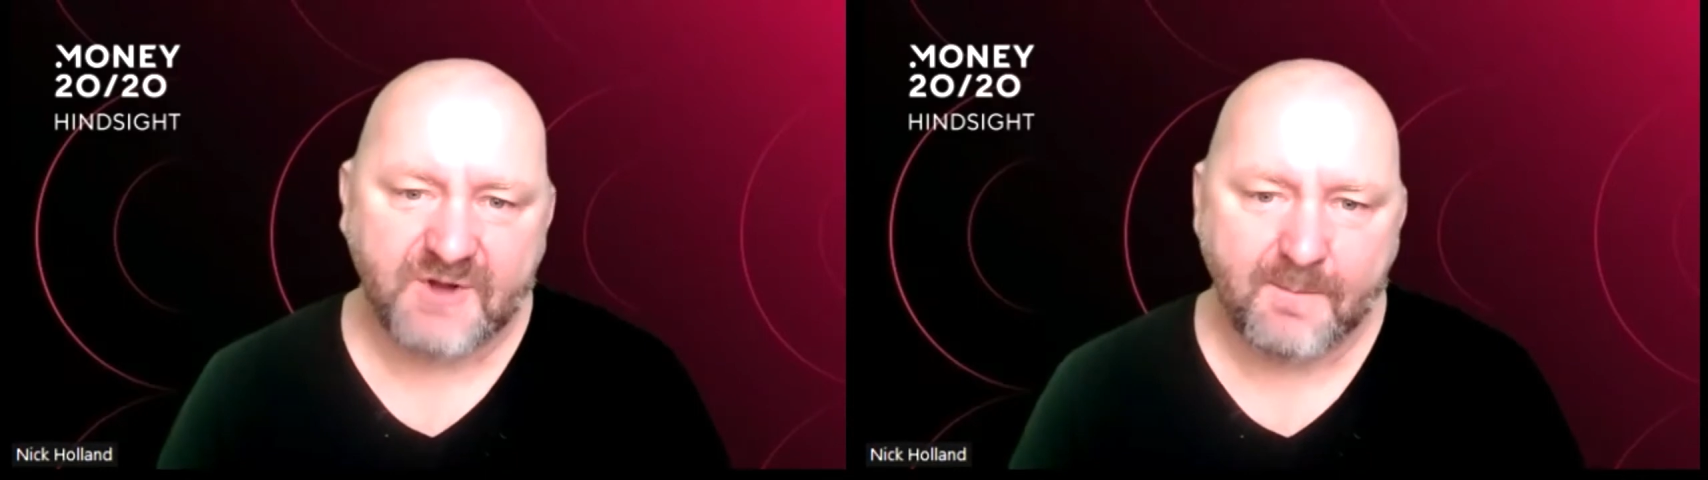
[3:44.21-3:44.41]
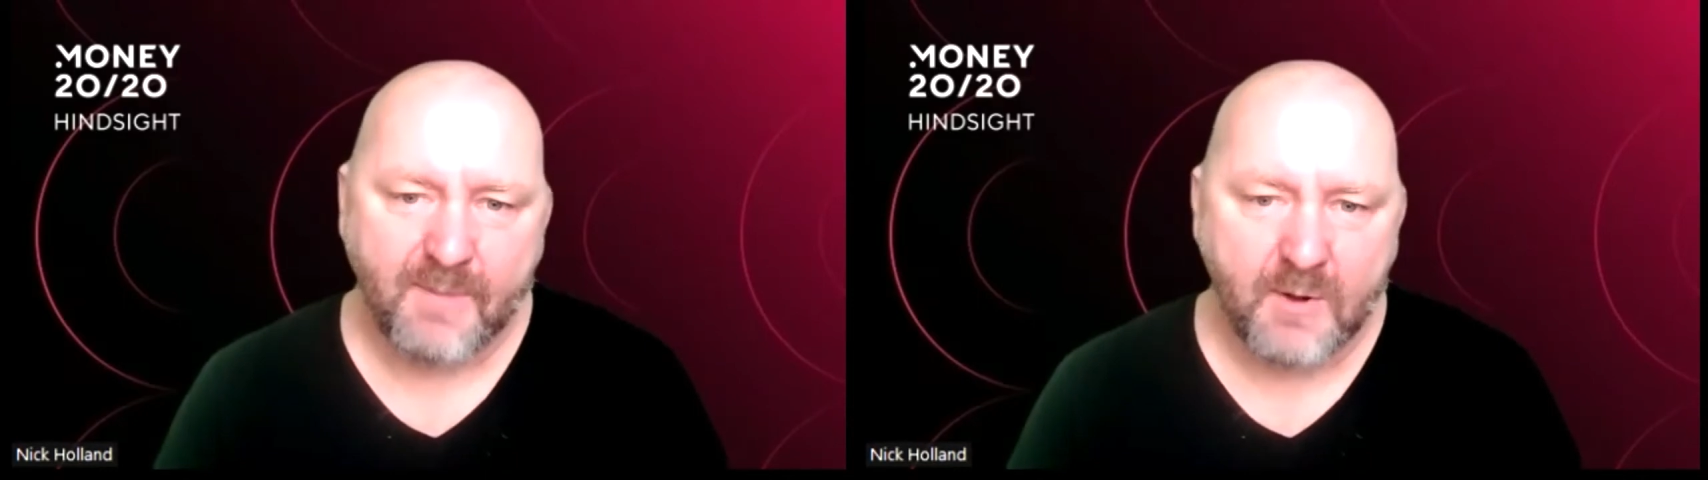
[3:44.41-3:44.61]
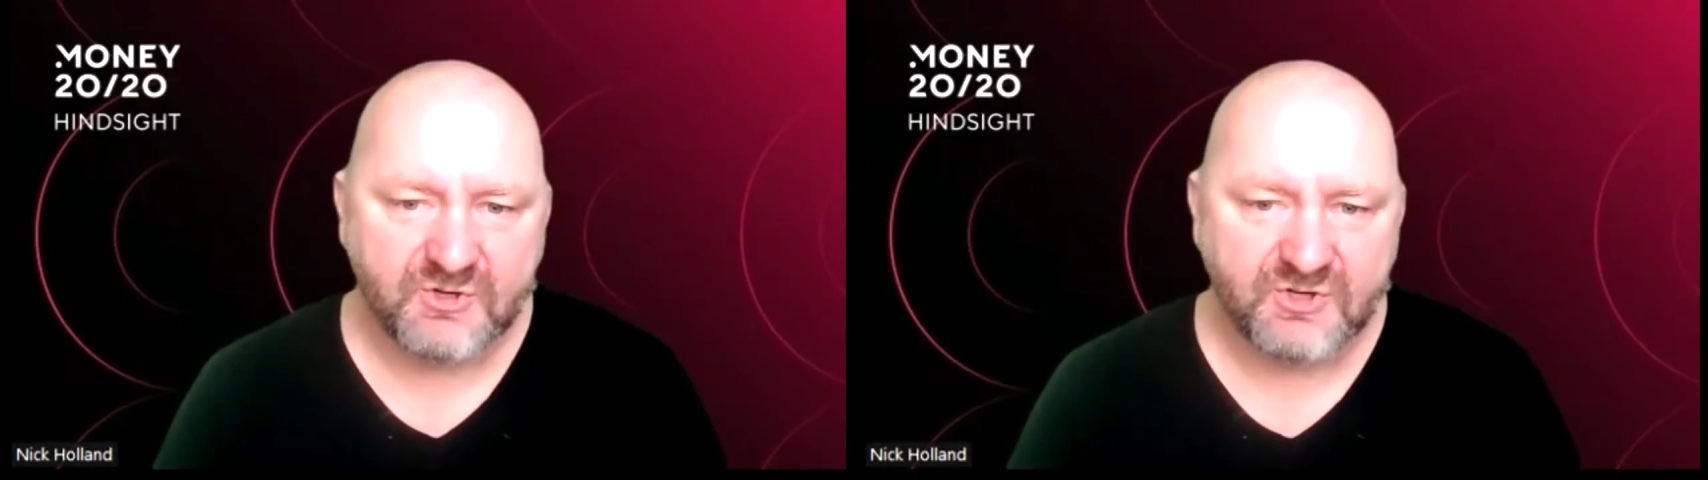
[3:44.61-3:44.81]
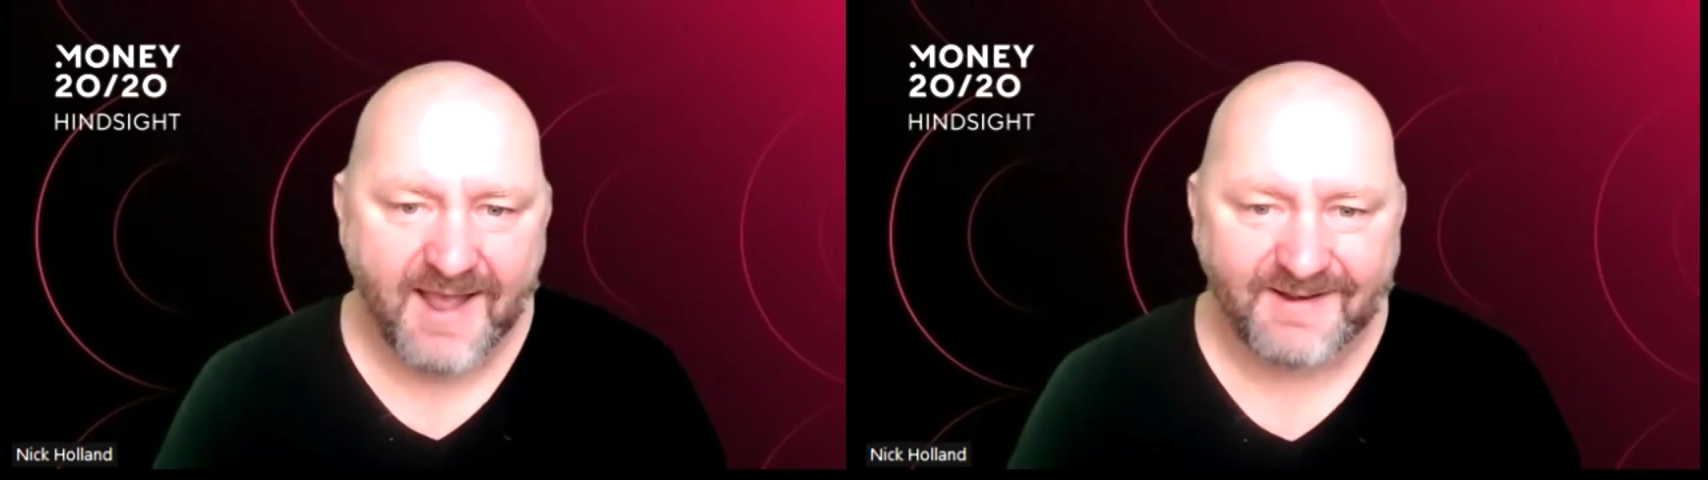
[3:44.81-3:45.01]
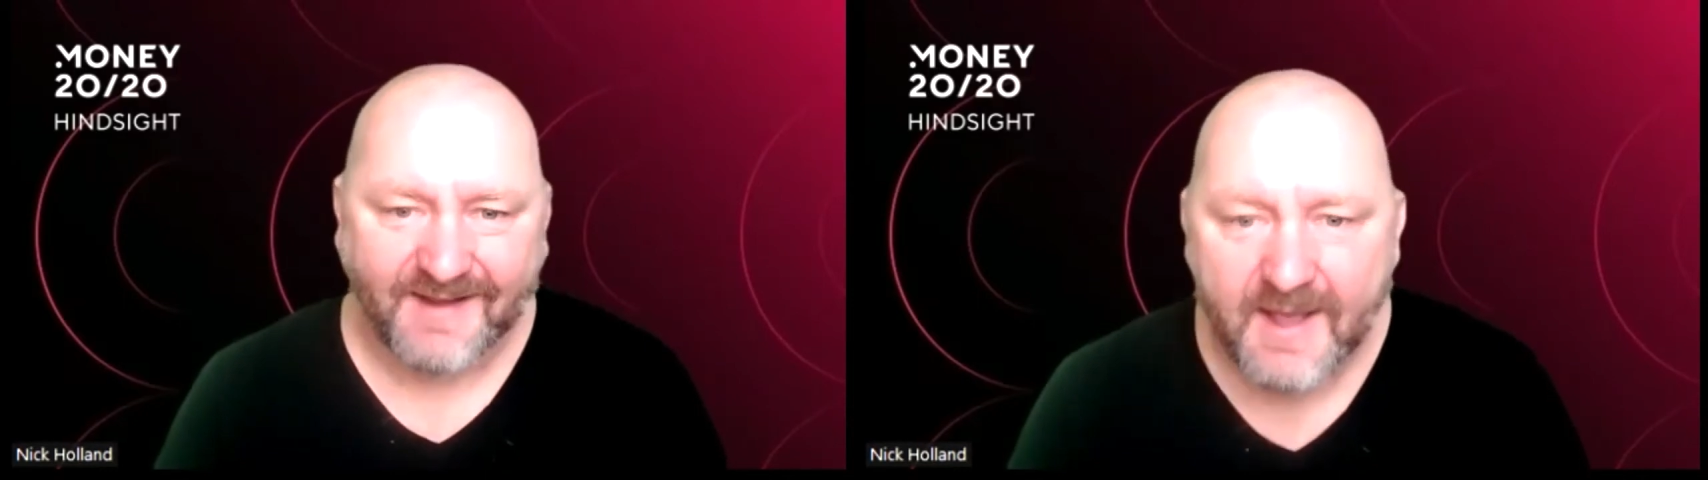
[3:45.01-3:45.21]
jumbo
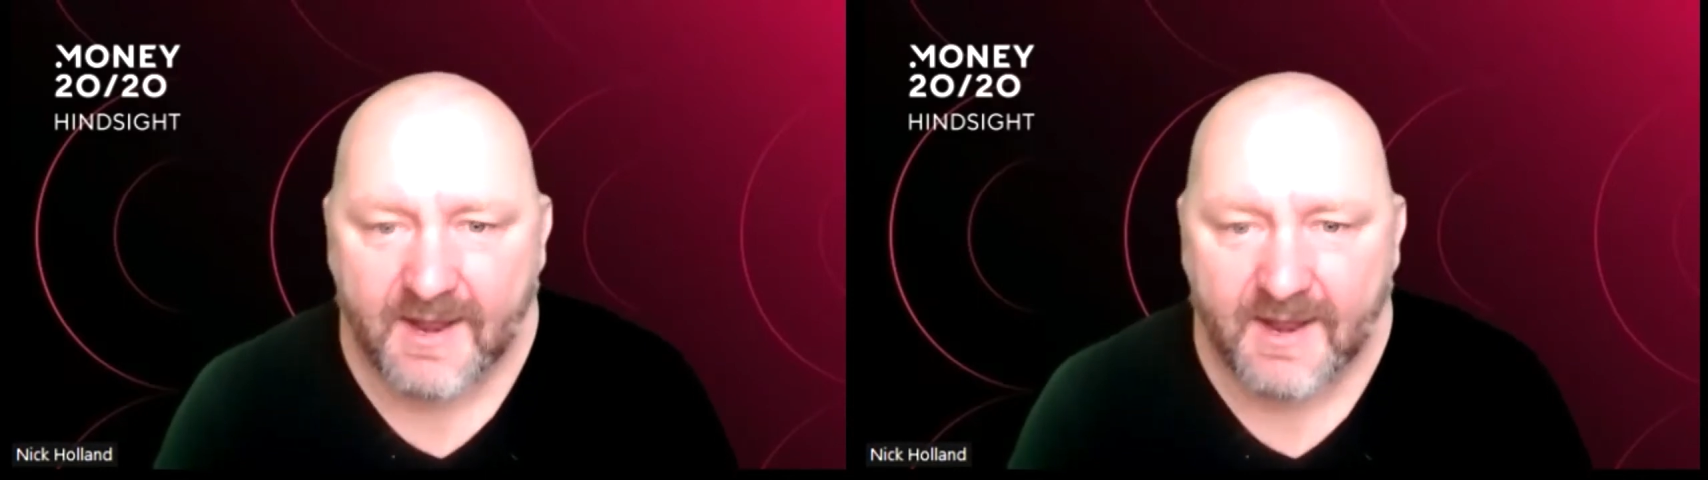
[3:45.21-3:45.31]
jet,